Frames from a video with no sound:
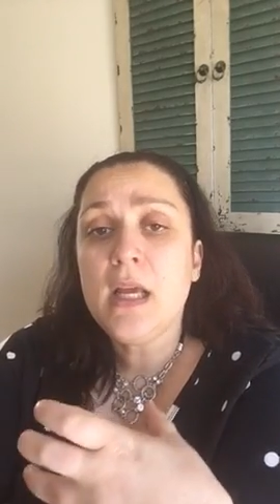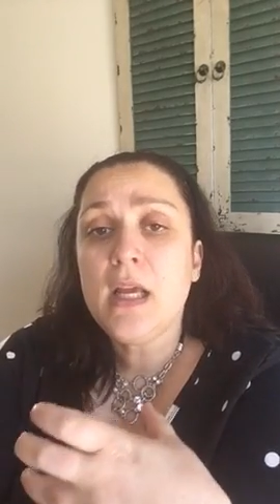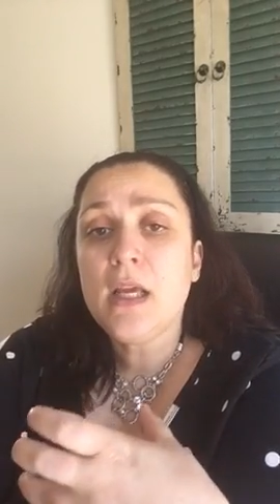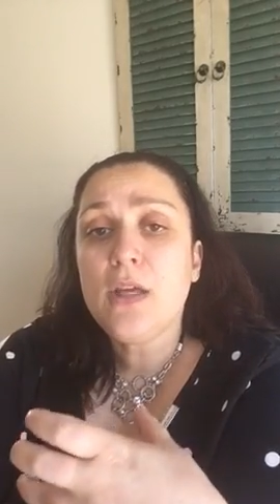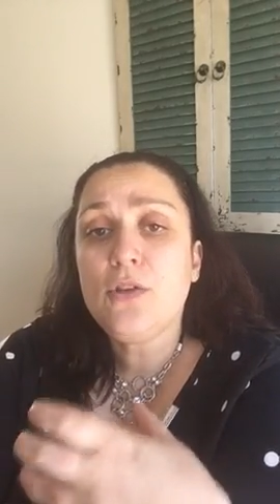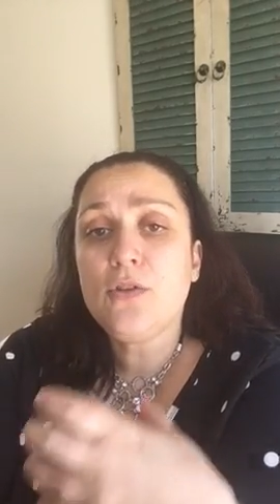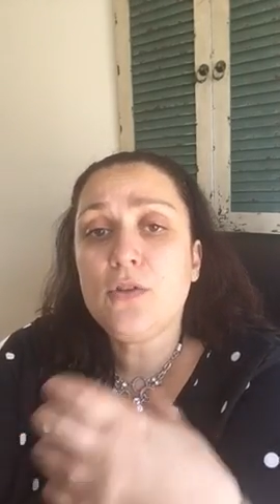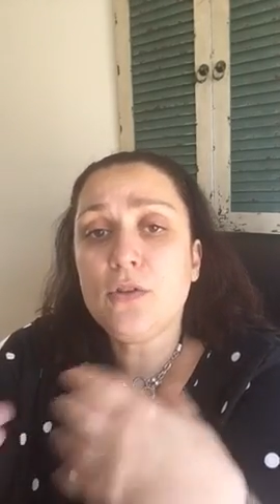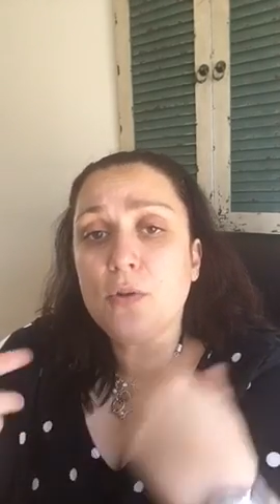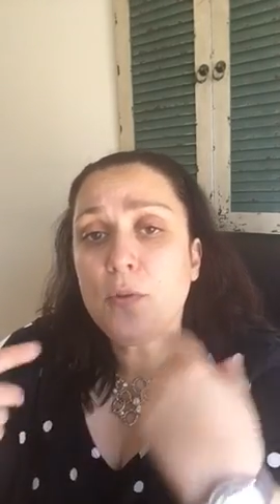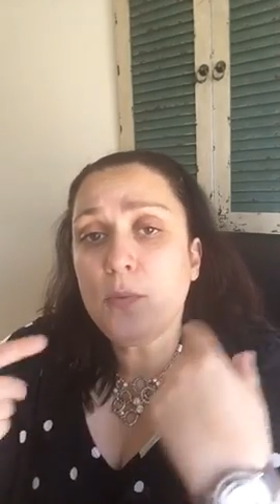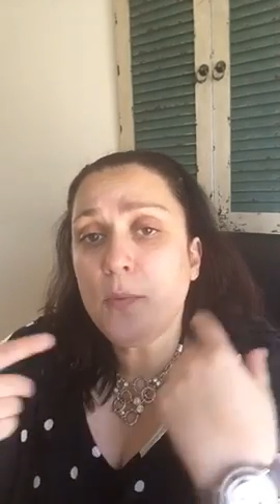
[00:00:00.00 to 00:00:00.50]

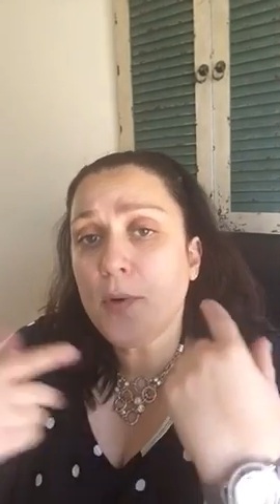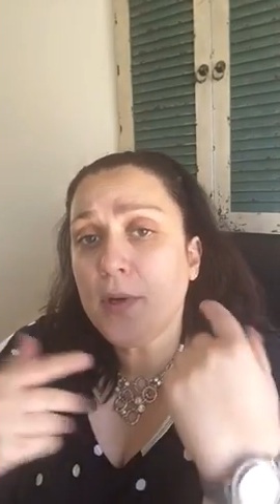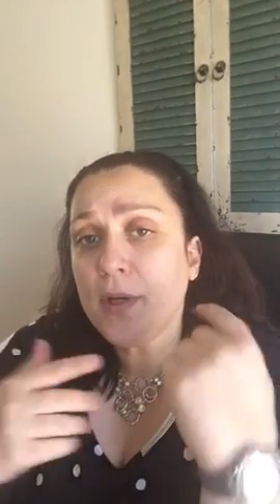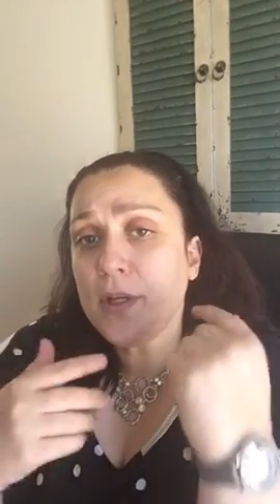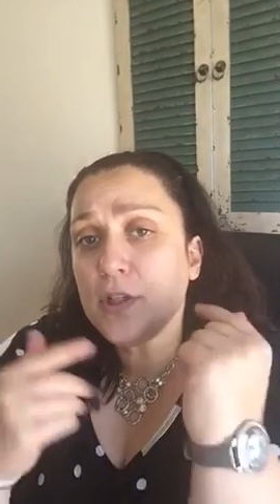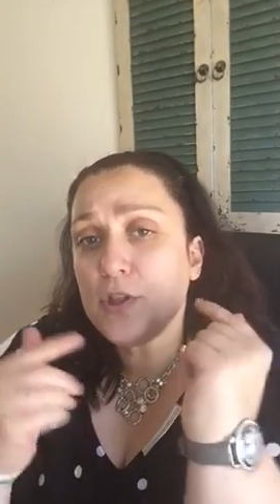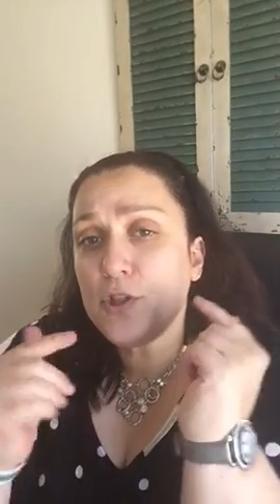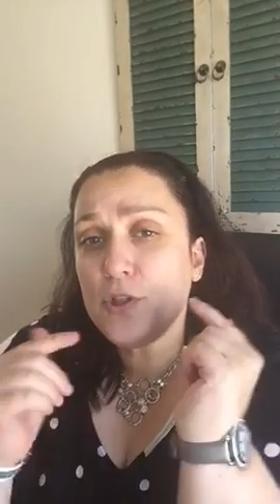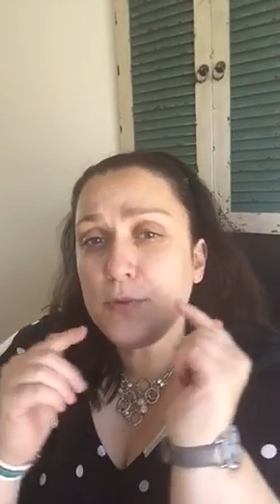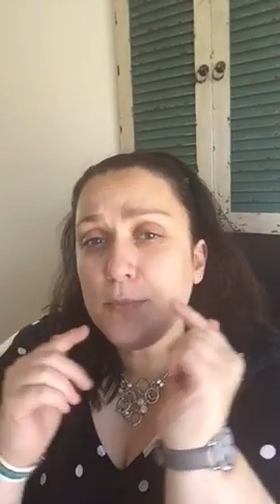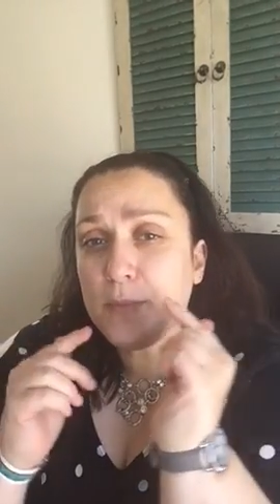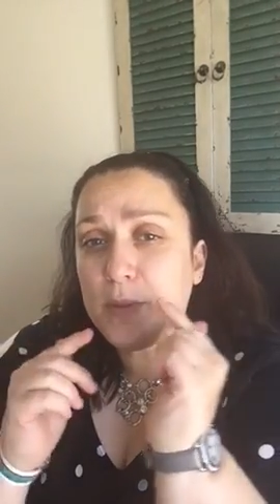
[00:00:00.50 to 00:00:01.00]
You don't want
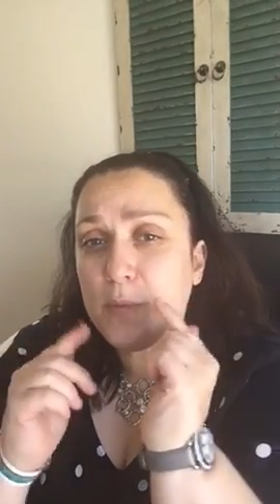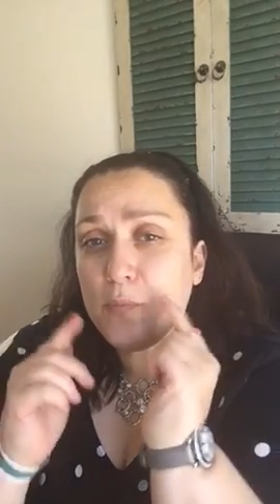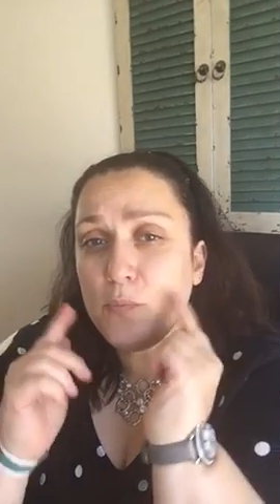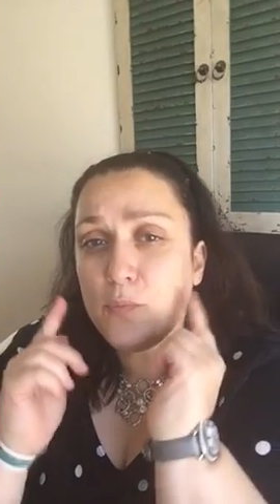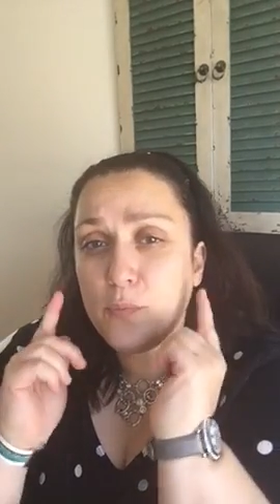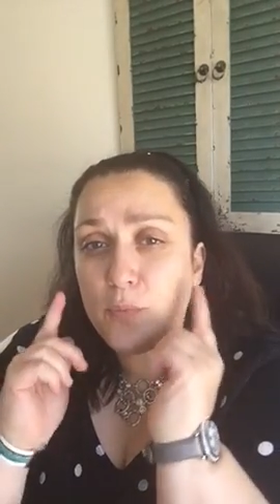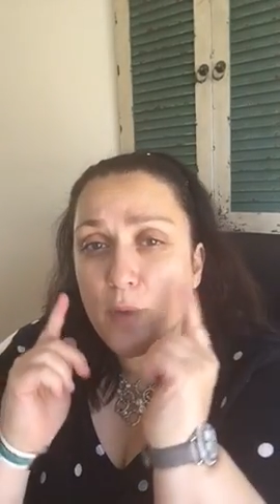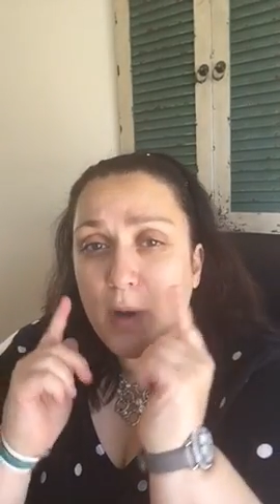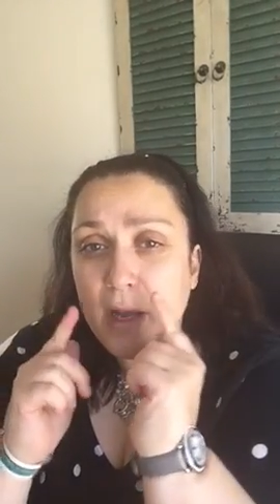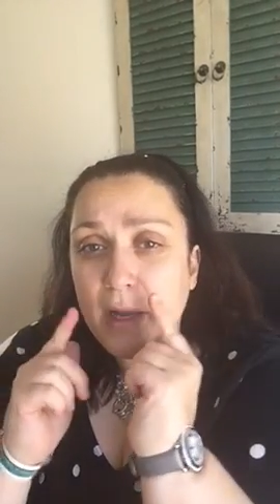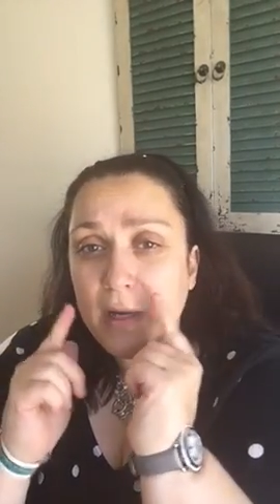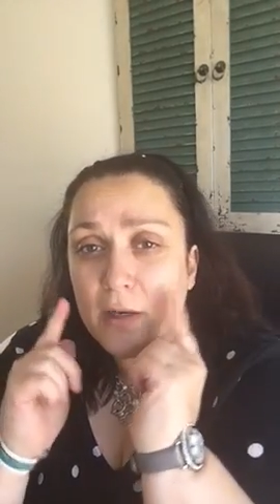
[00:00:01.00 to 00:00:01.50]
it to be
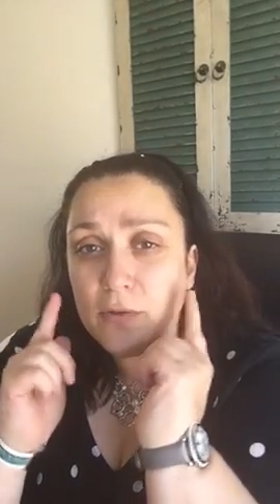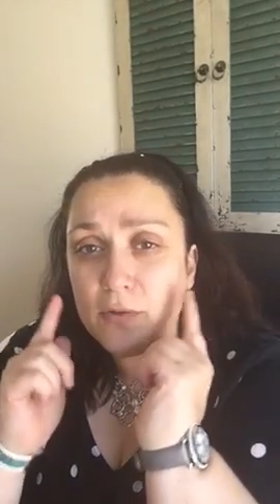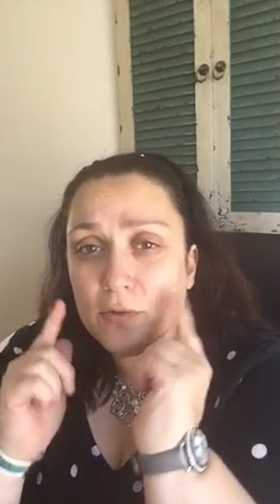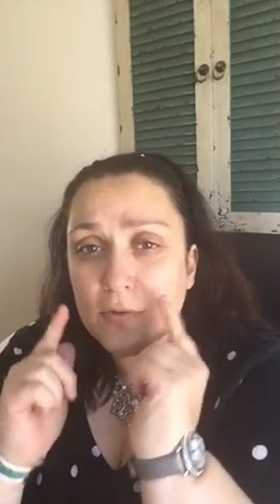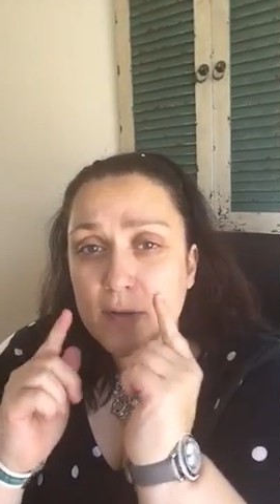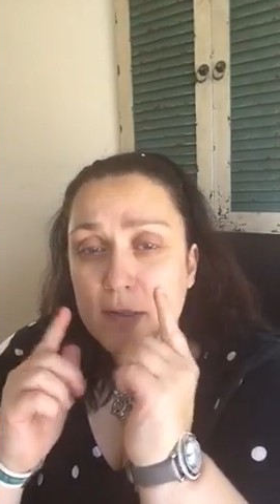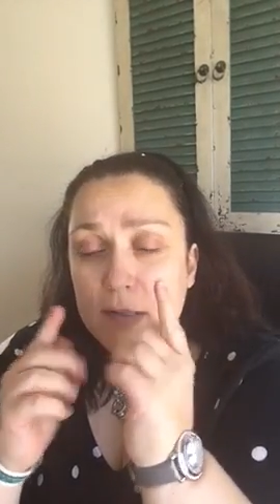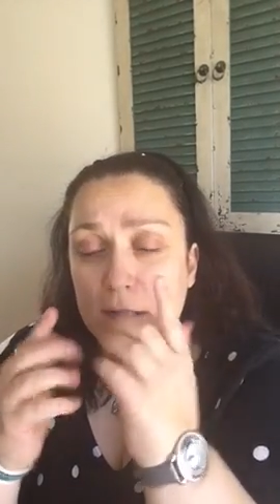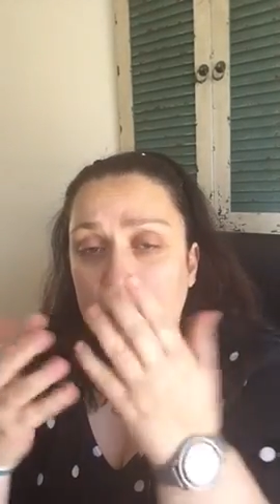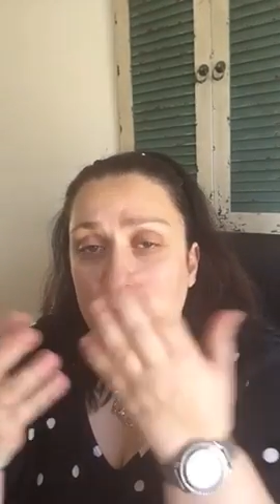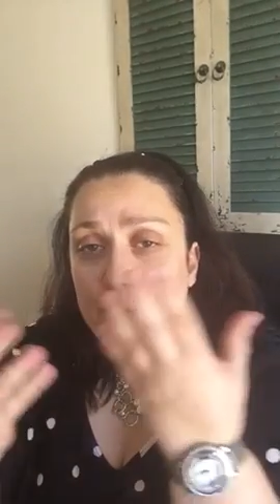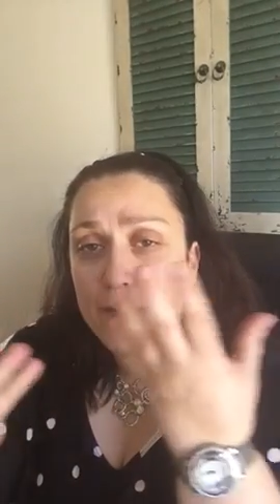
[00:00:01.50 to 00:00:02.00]
right on the
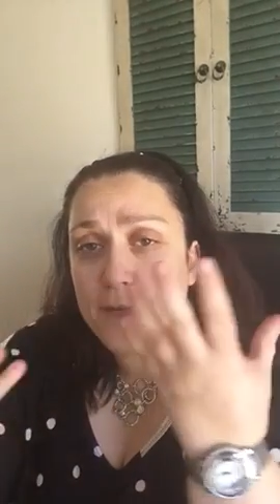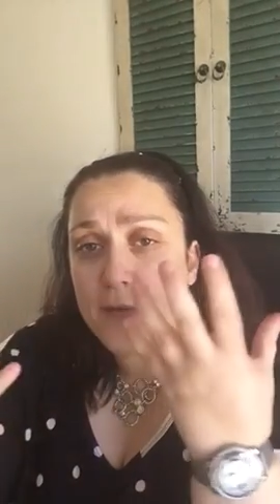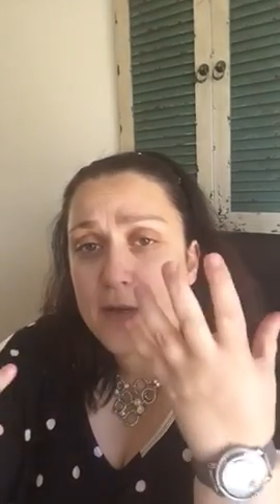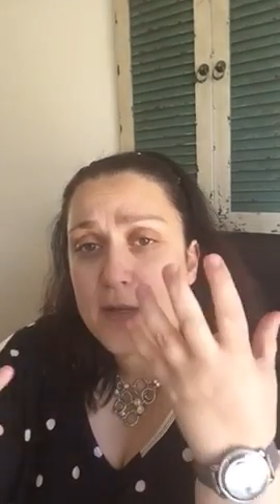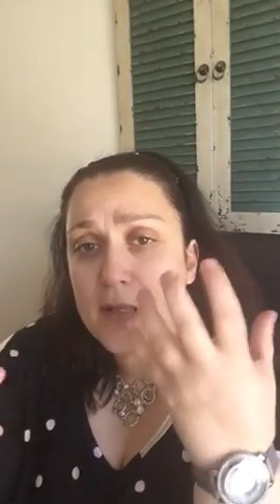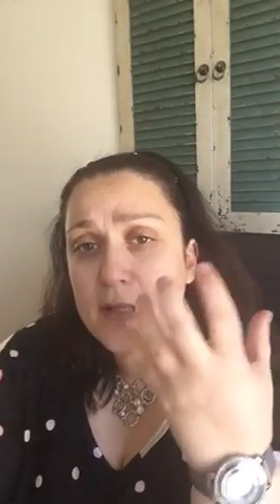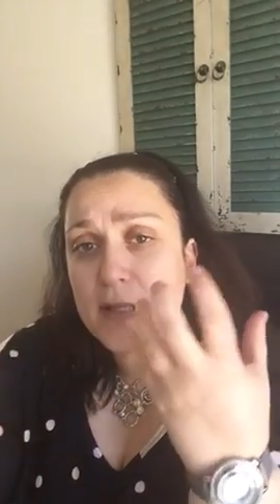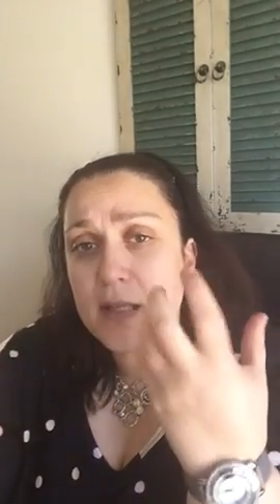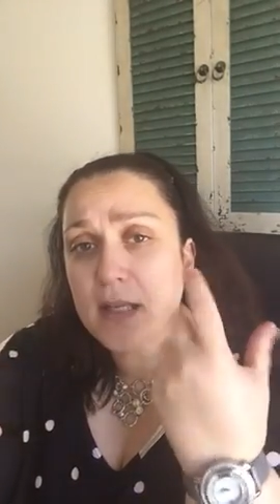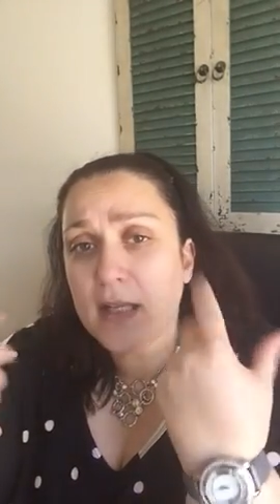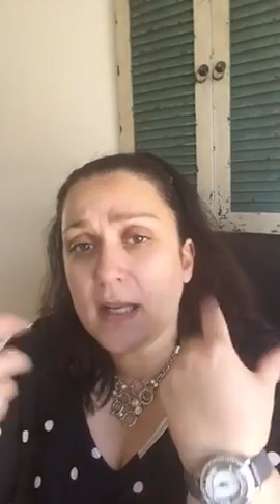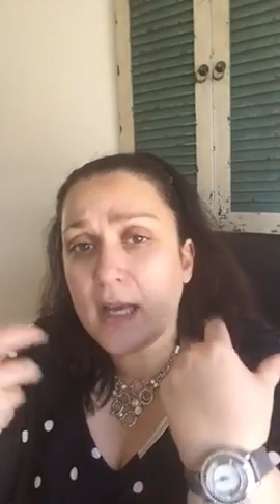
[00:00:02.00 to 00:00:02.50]

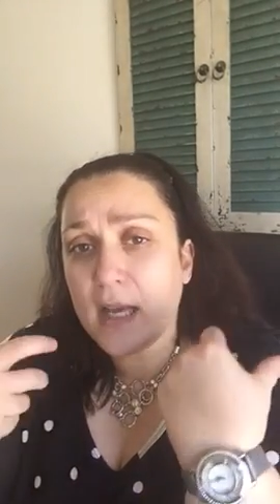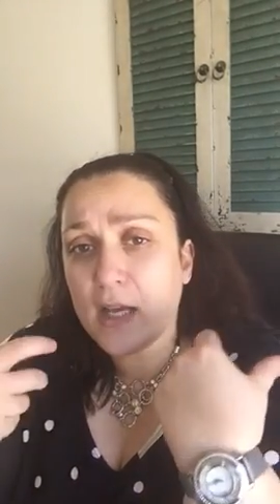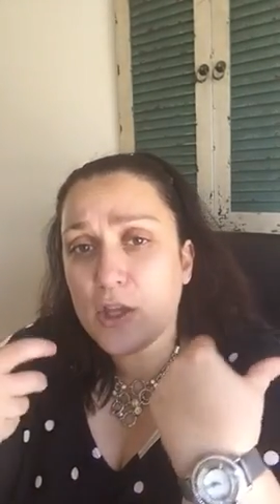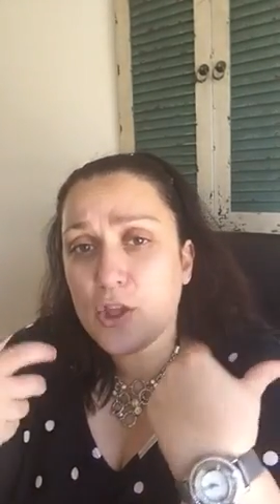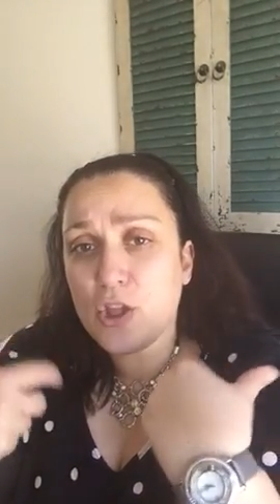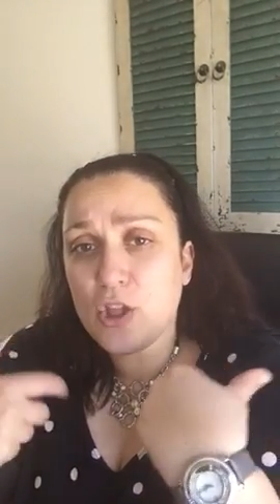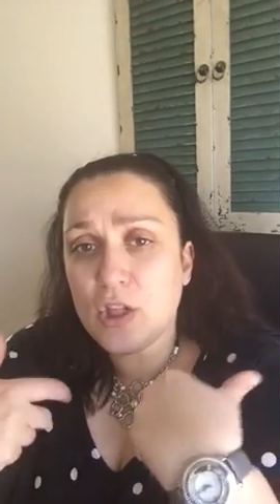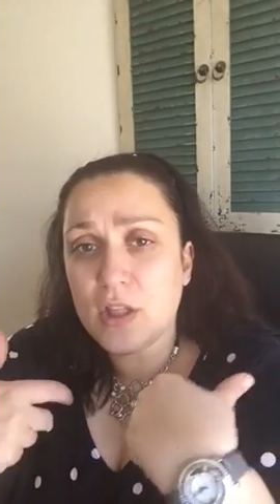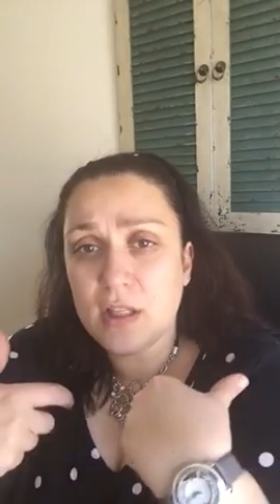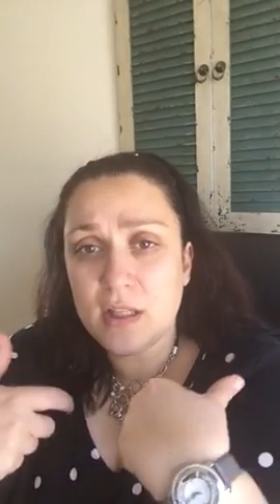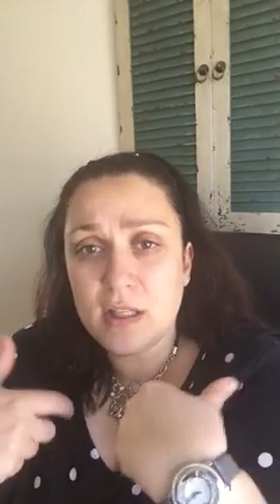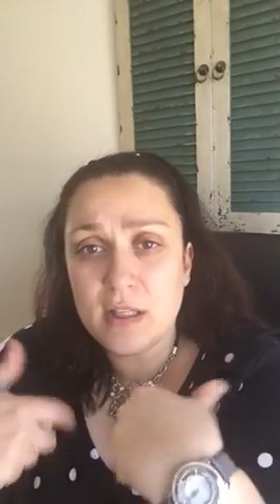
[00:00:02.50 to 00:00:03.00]
surface. It actually